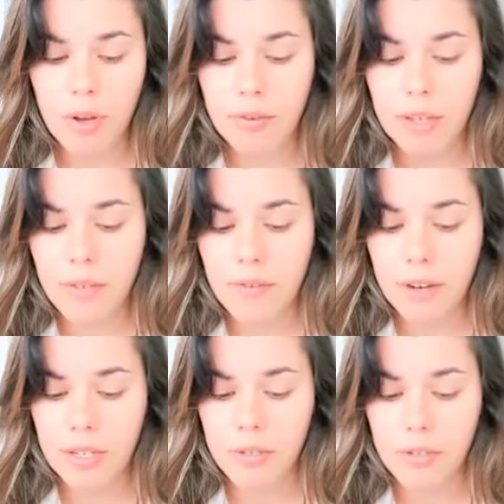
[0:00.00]
of key
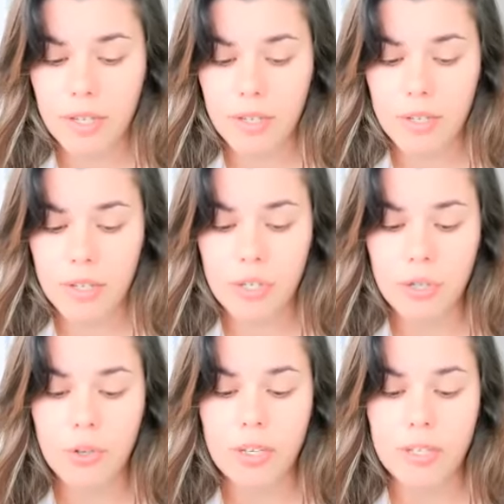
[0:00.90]
financial
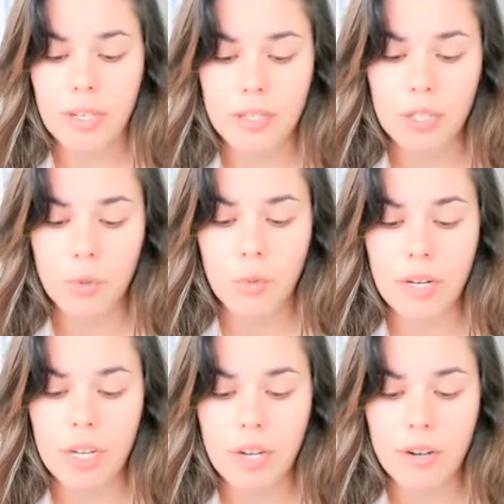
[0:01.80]
leaders to conduct a
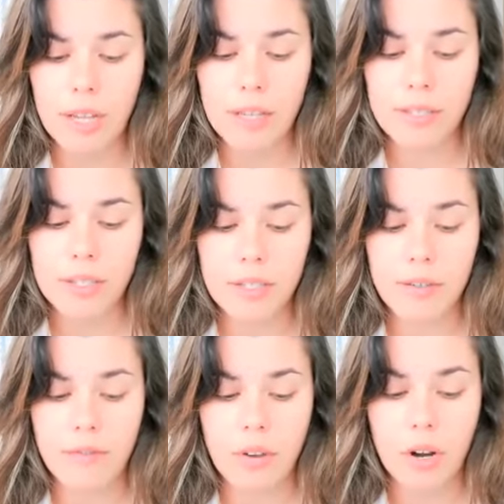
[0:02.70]
20 year
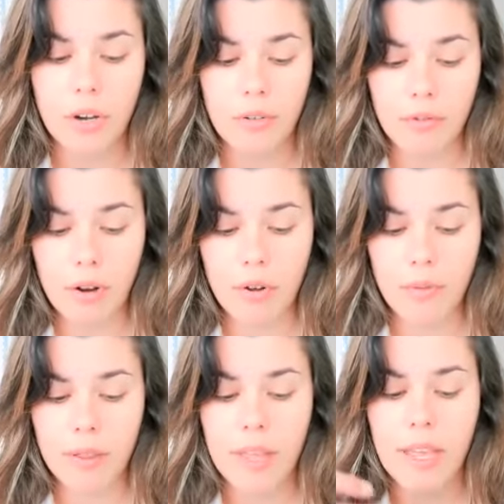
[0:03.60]
analysis of our
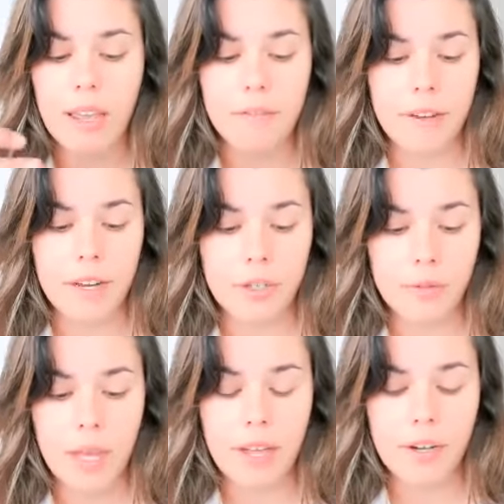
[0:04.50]
growth and
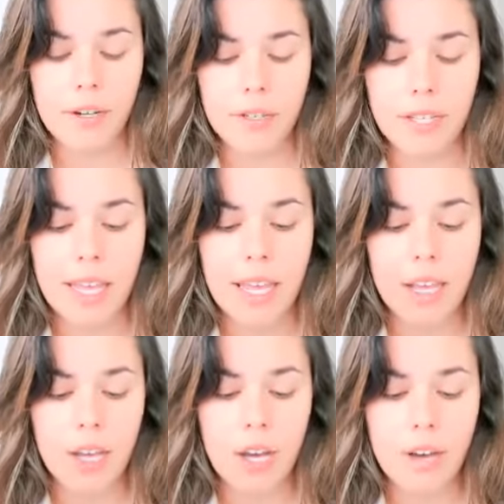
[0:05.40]
financial patterns.
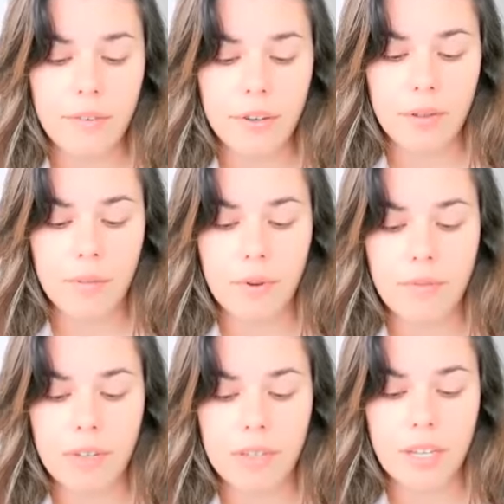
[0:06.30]
It covered the
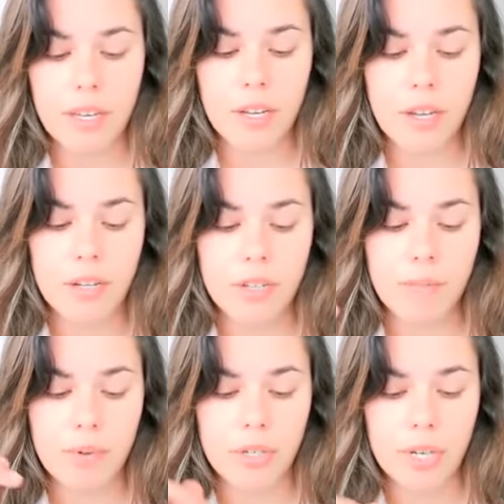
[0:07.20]
previous 10 years
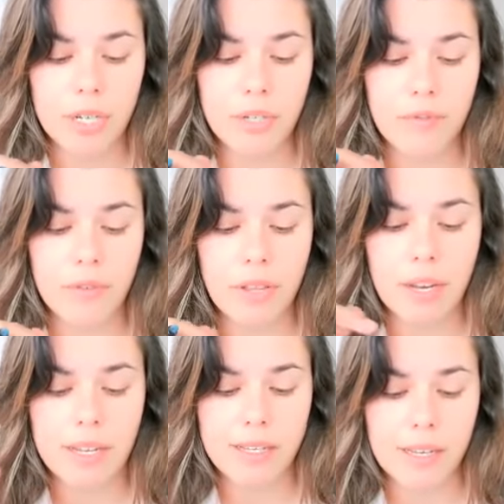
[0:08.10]
and projections for
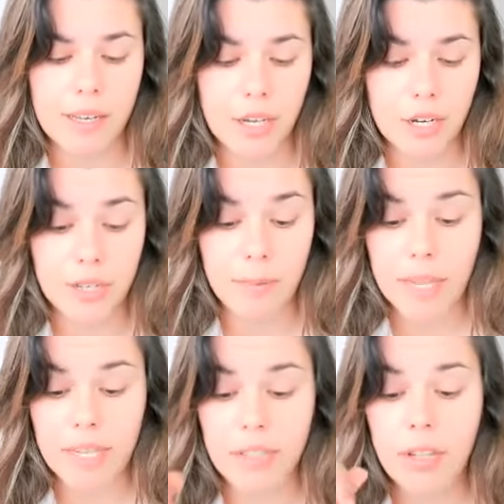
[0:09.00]
the next 10 years. And
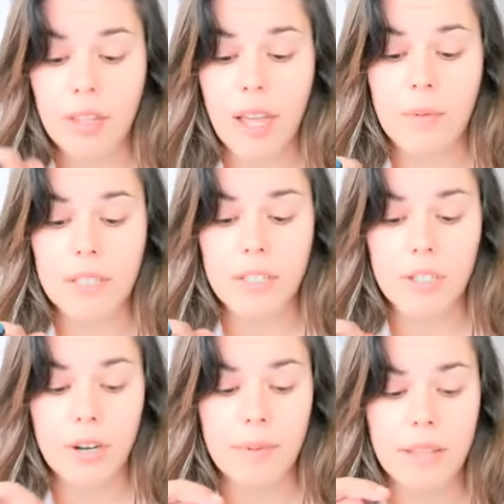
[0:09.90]
based on that, we
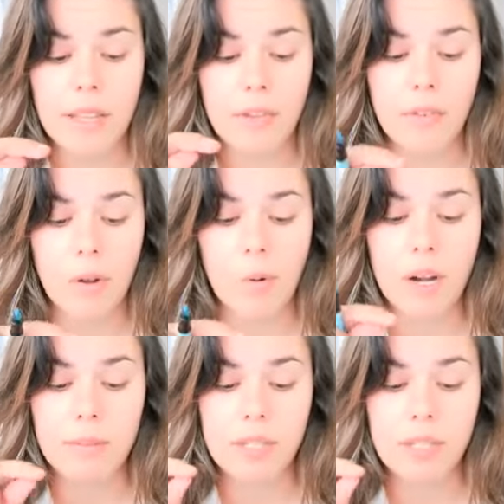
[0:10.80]
determined that the
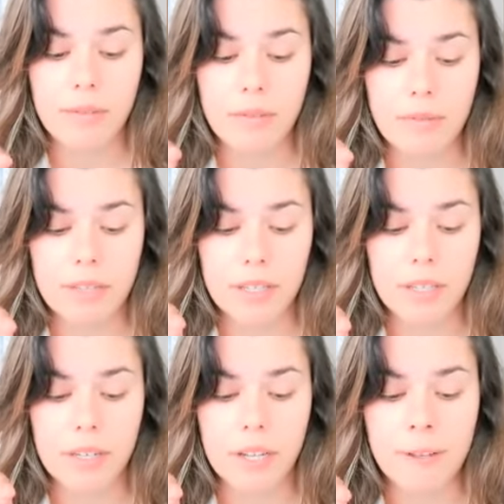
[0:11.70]
requirements of the
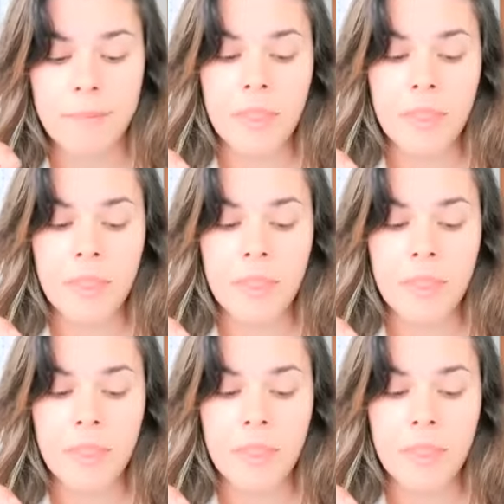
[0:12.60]
facility.